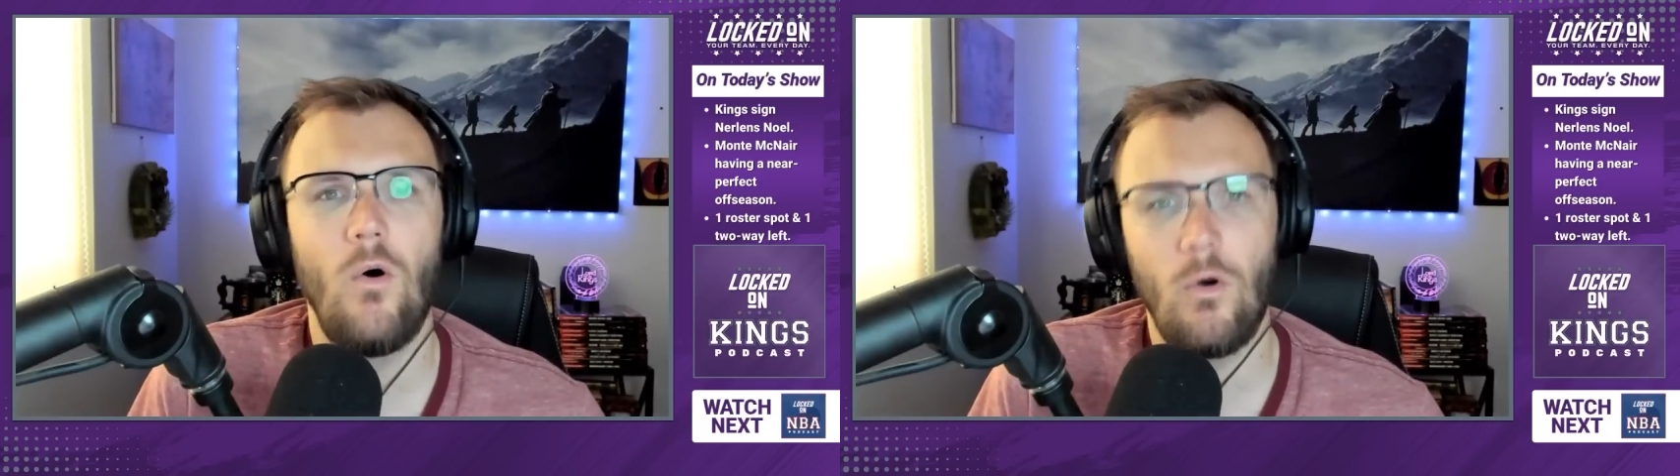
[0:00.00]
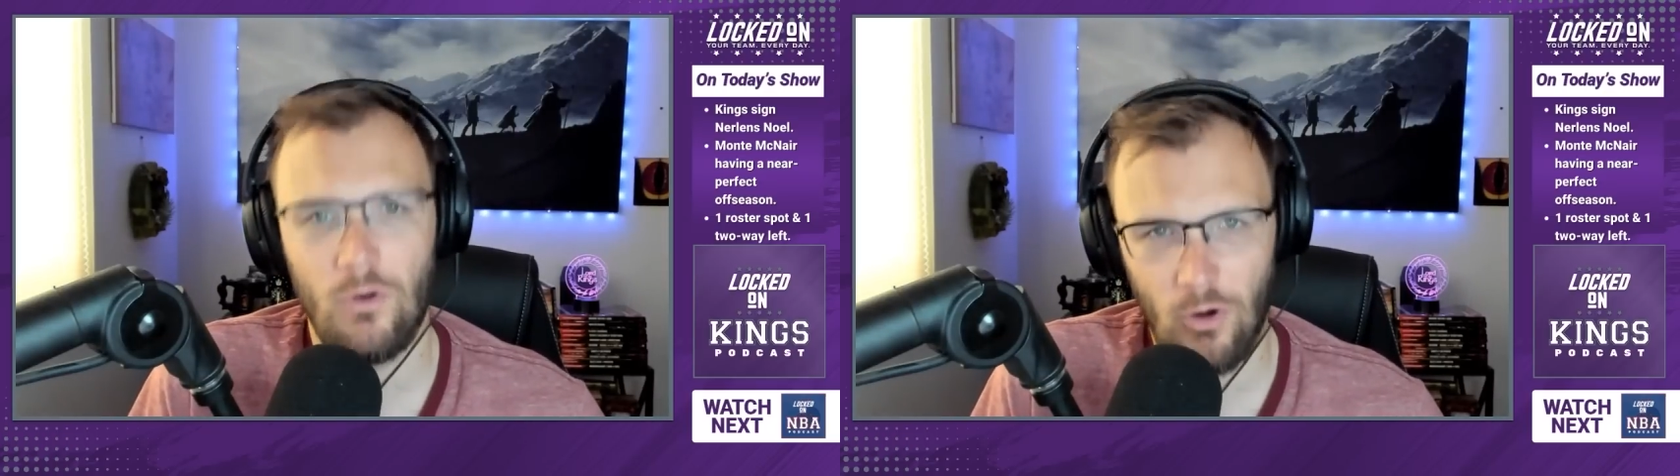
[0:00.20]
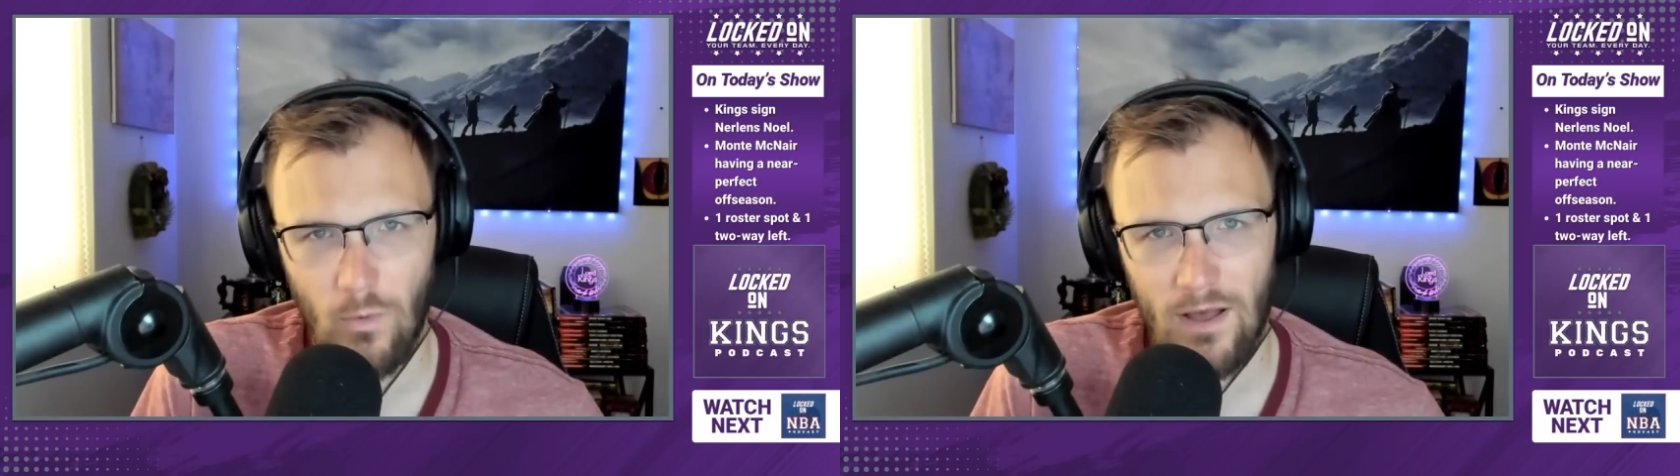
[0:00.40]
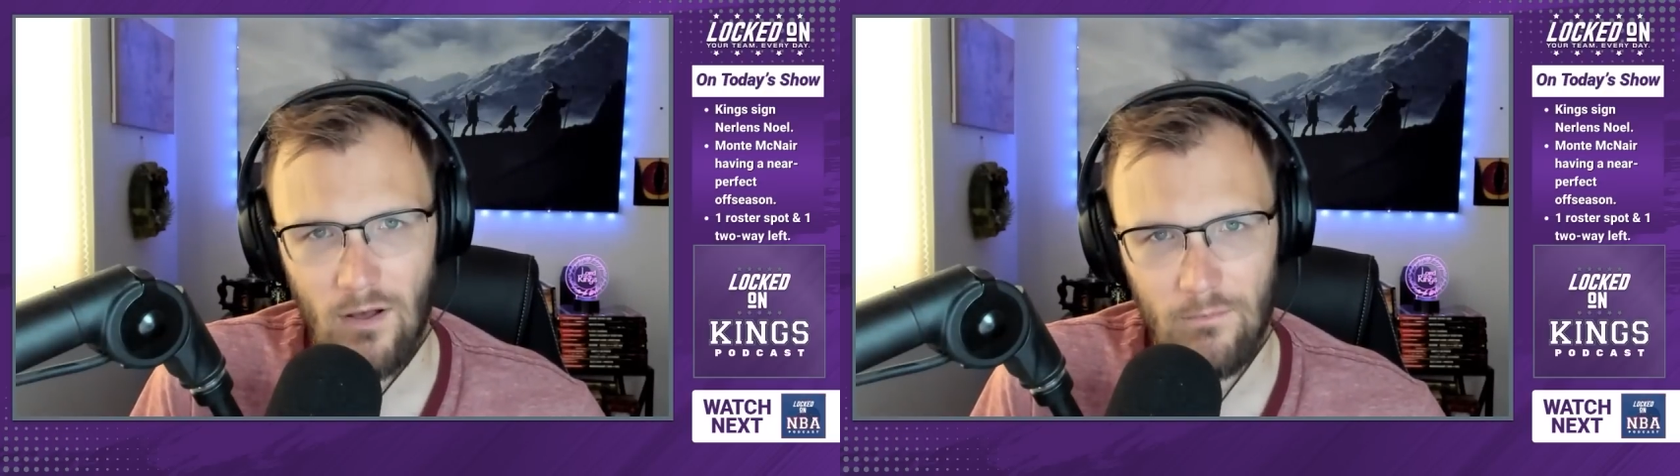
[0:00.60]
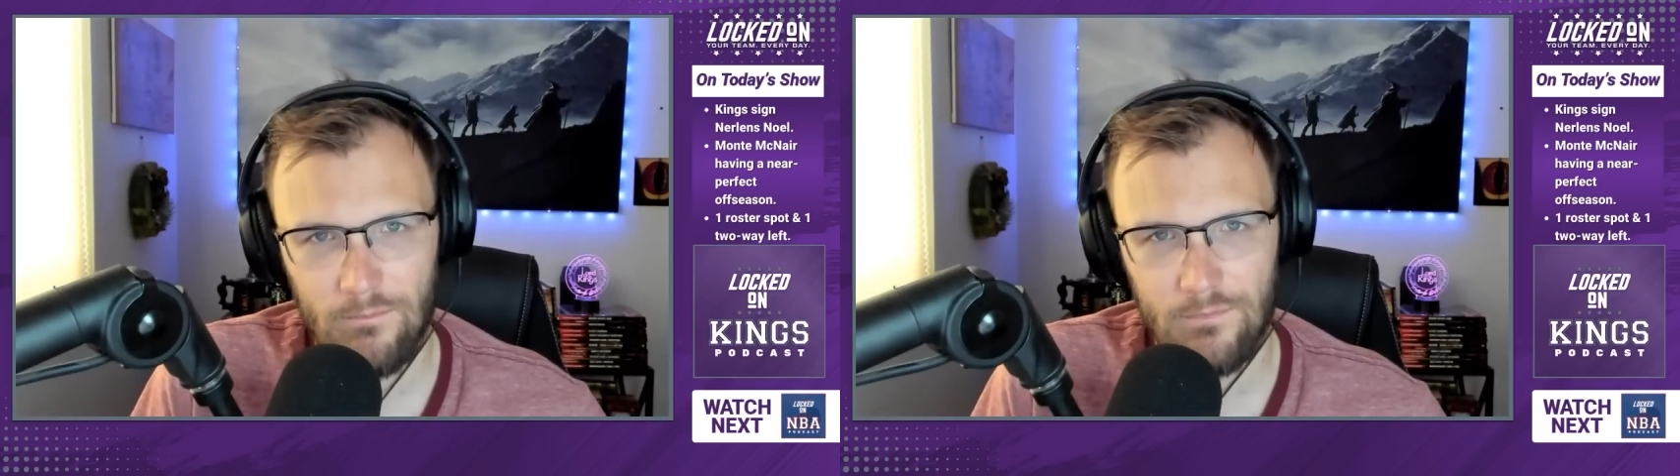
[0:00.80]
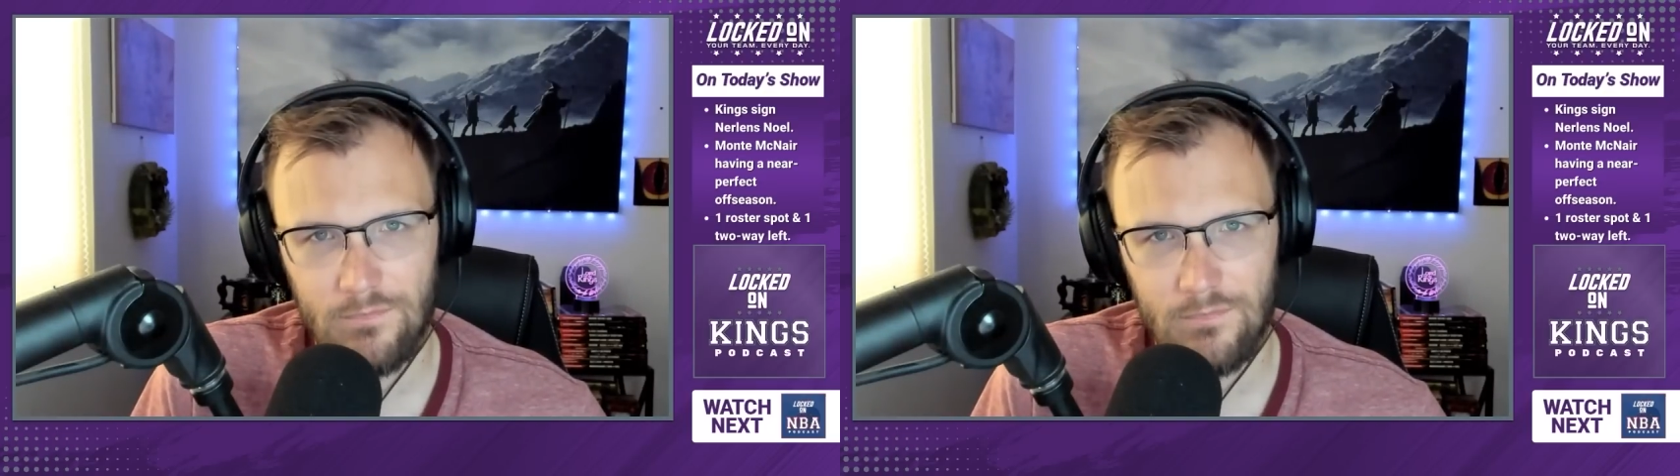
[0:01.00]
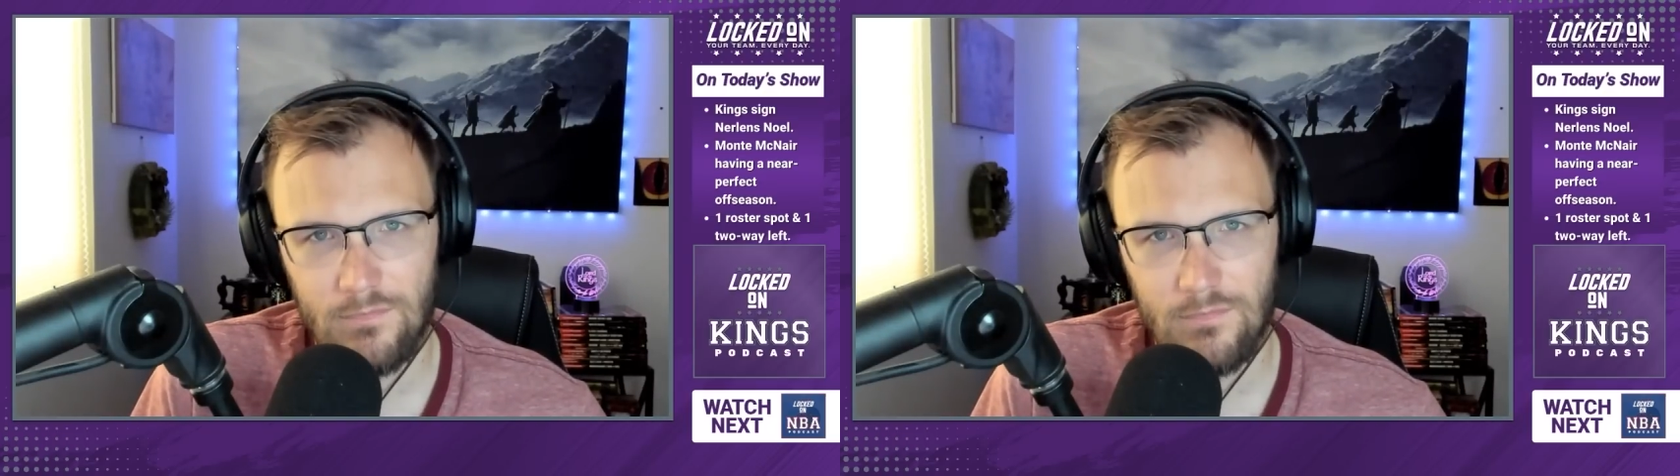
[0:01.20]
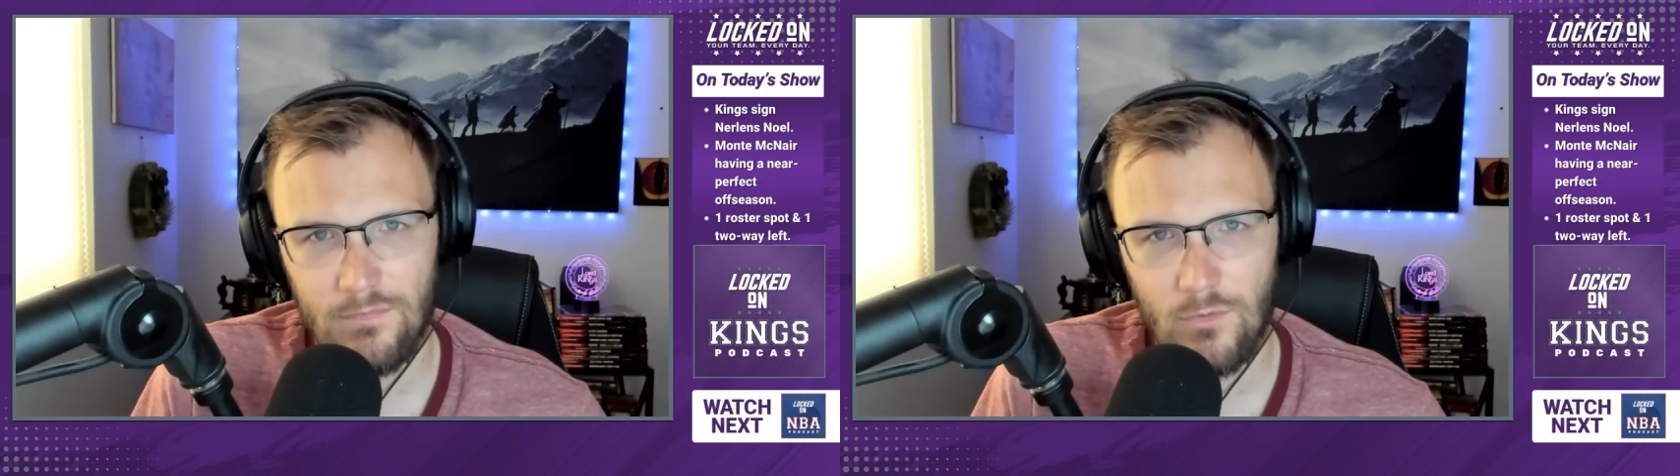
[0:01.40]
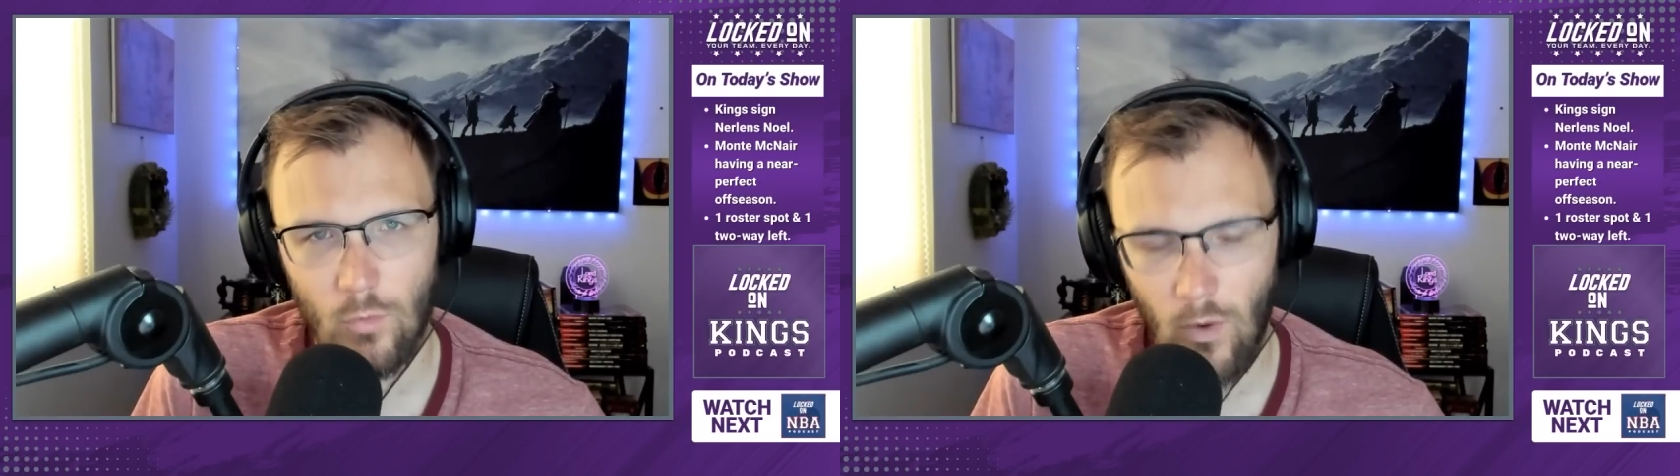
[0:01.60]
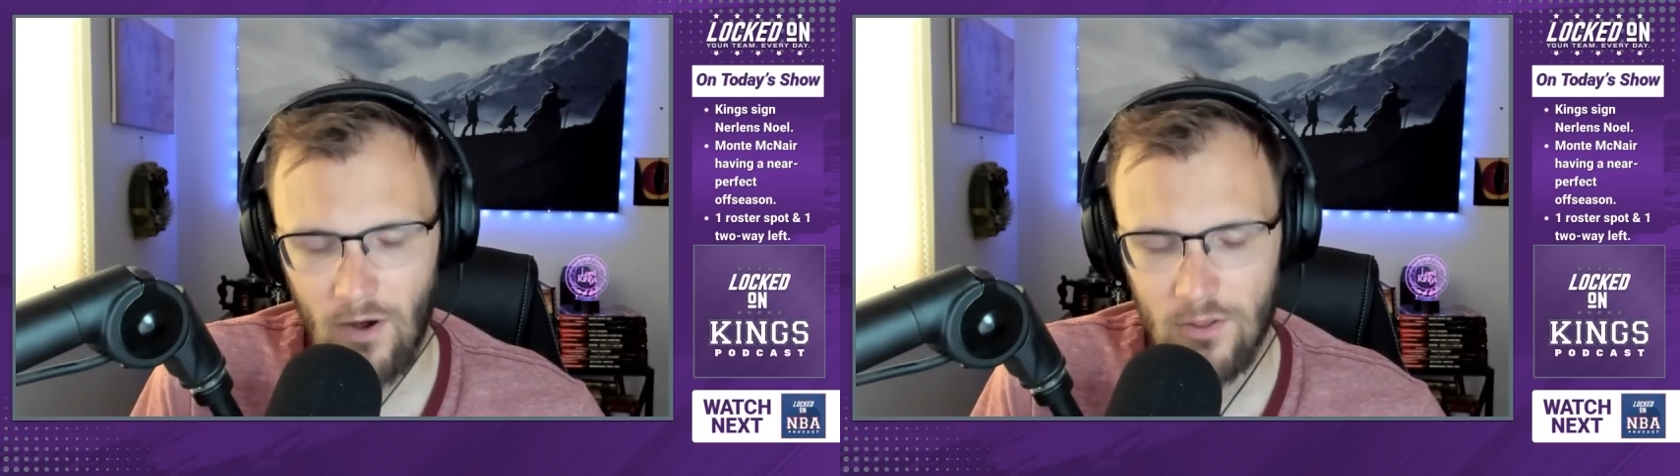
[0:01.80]
or Noel?
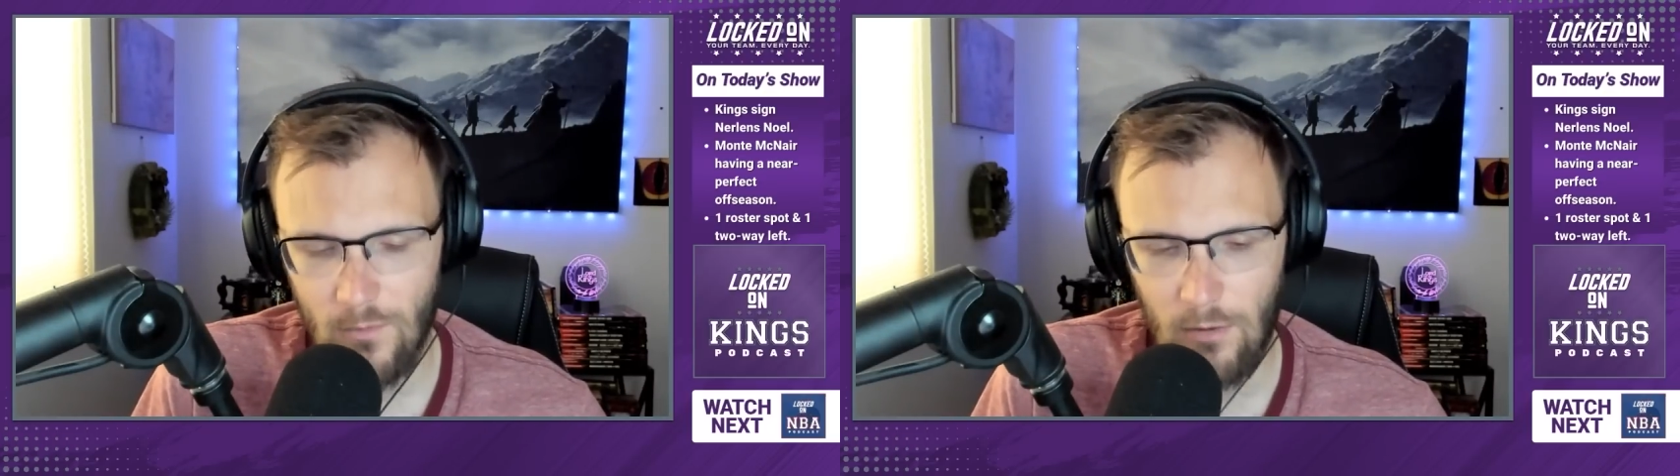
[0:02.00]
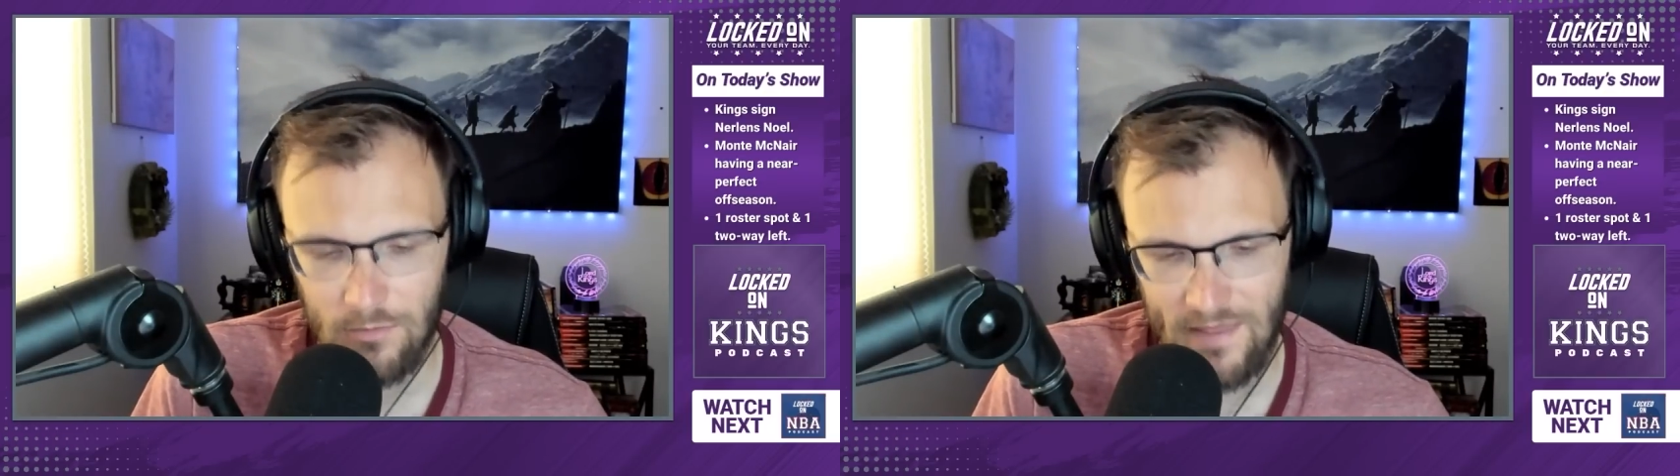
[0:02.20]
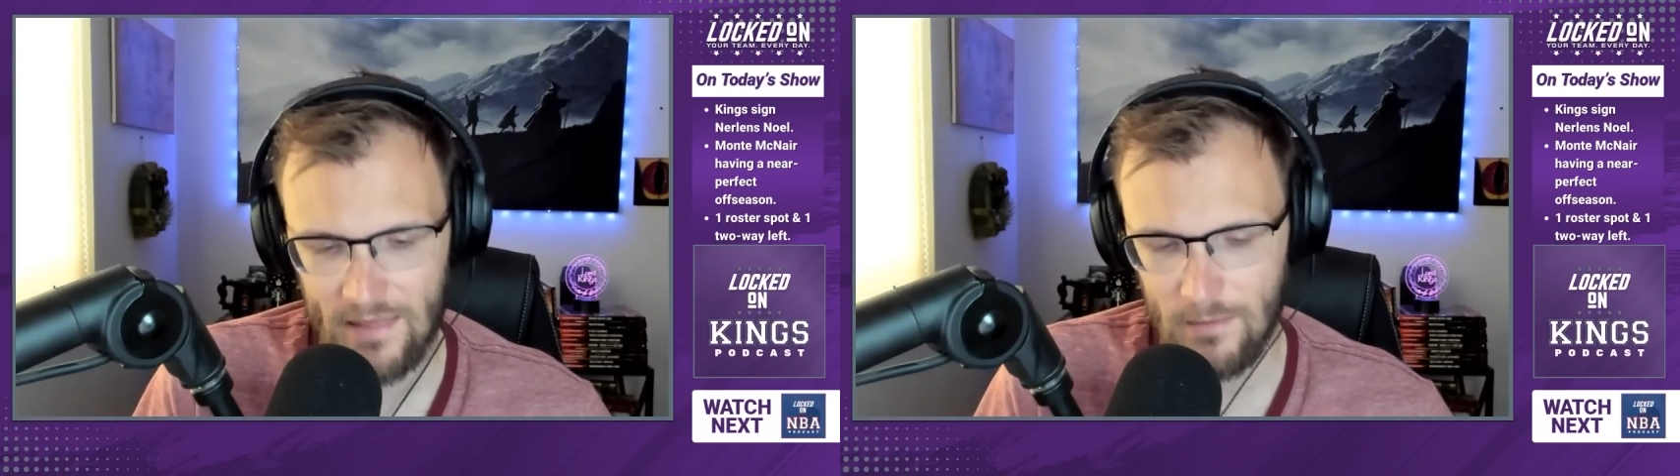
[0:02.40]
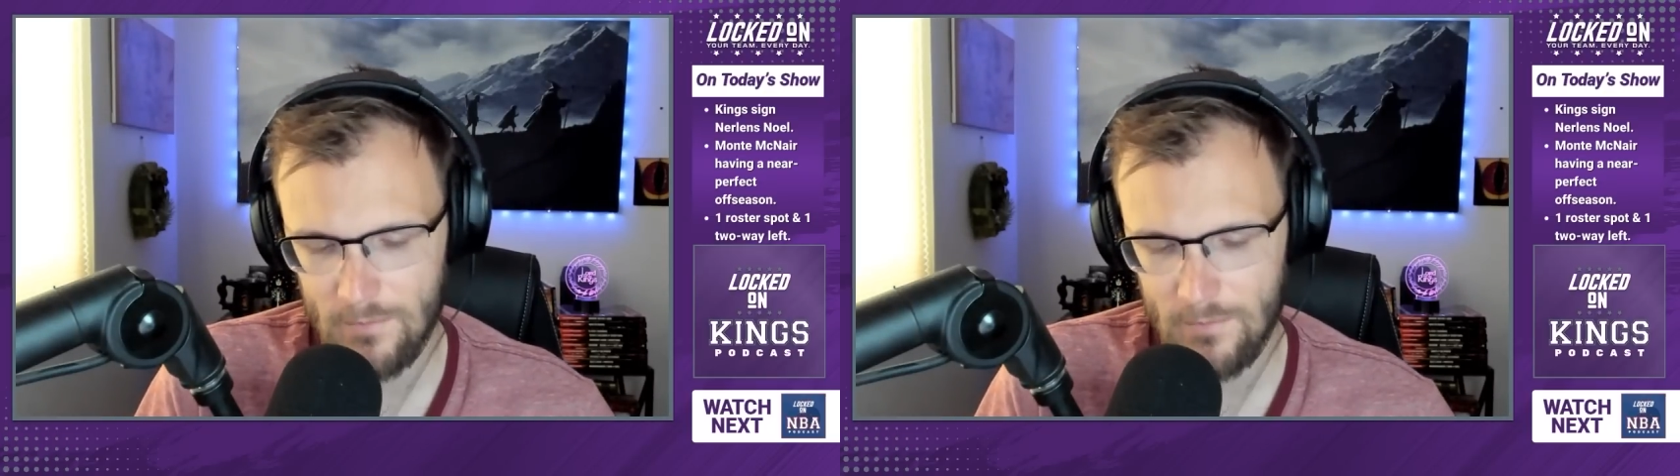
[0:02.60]
Where are you at with that?